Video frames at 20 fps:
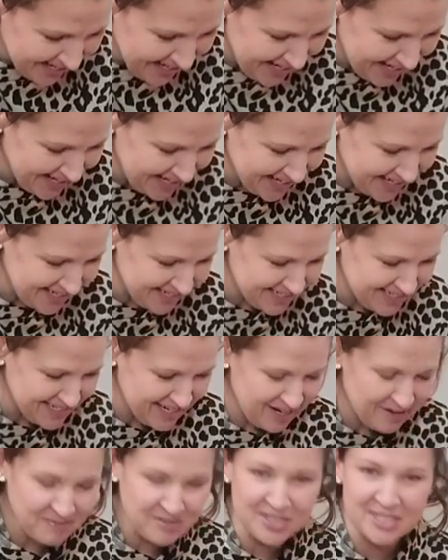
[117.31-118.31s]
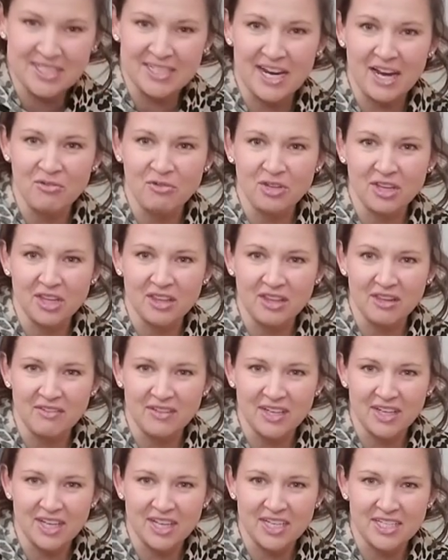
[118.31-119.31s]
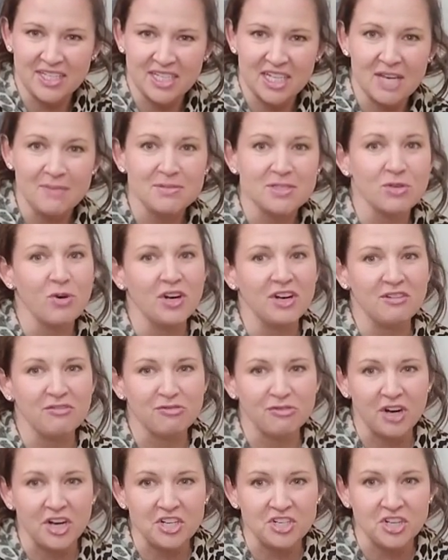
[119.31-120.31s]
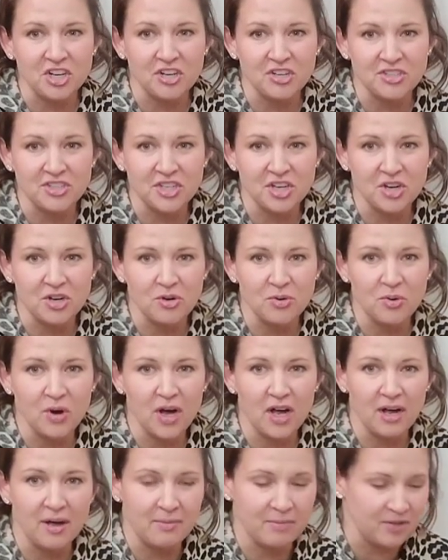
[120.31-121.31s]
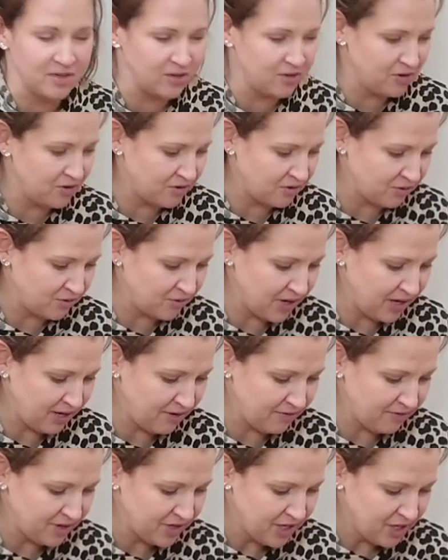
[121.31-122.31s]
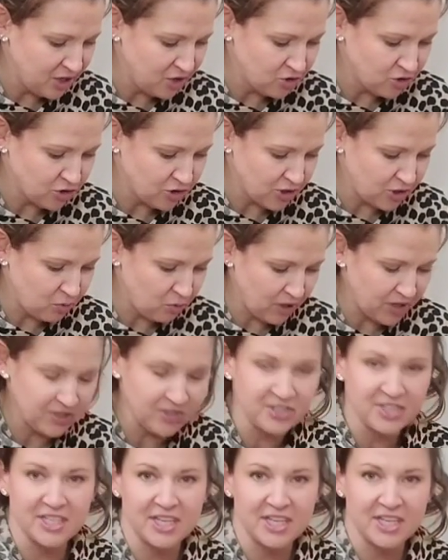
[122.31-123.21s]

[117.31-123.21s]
And I really love it because it keeps the water fresh also. You don't have dirty water